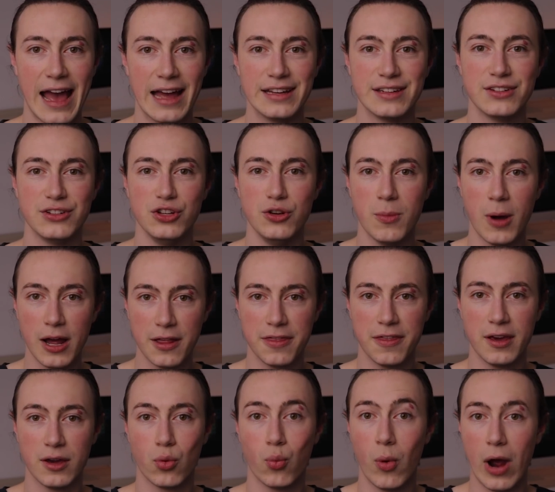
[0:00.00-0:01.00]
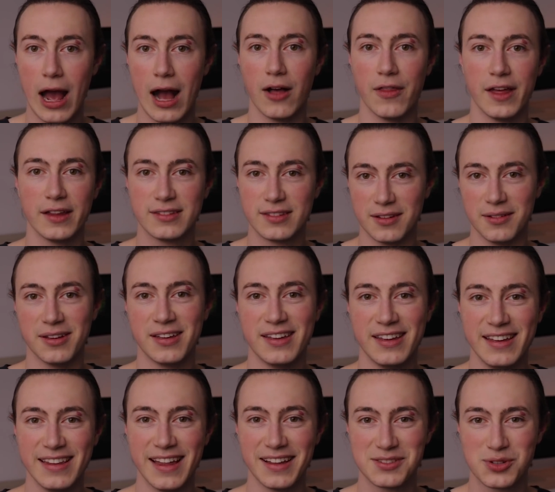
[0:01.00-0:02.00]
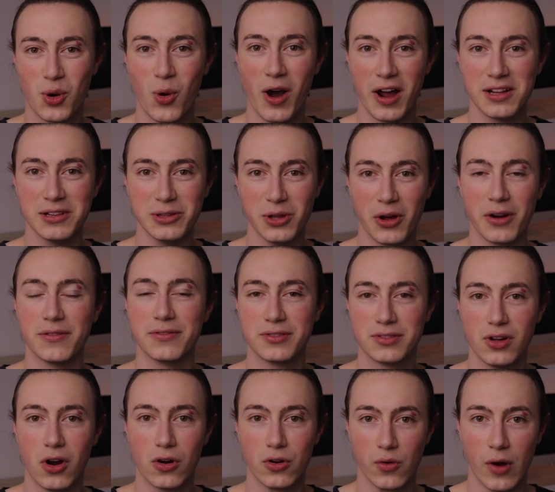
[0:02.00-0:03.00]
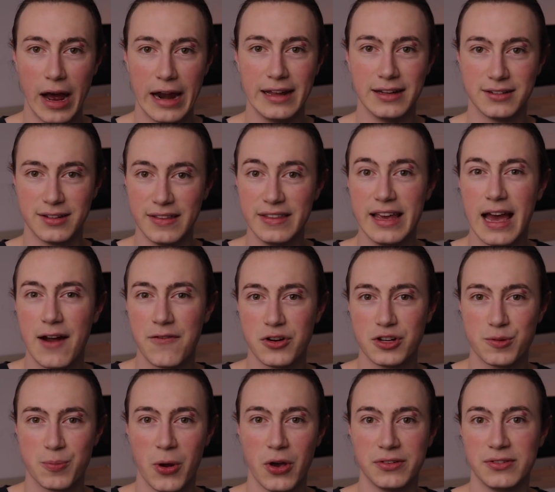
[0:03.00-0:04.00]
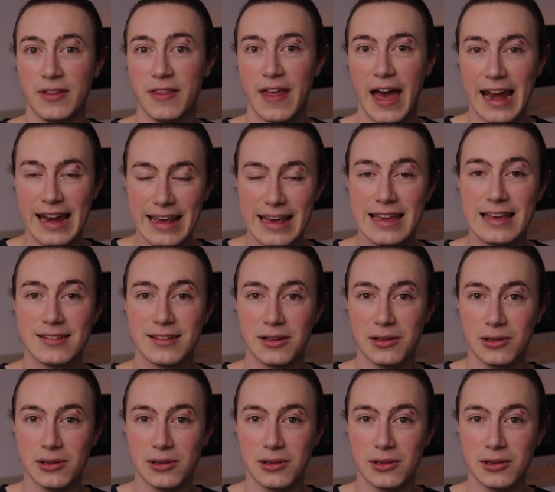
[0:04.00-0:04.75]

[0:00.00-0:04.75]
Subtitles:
And you might think, wow, that's quite a lot of stock, right? And to the average person, that is a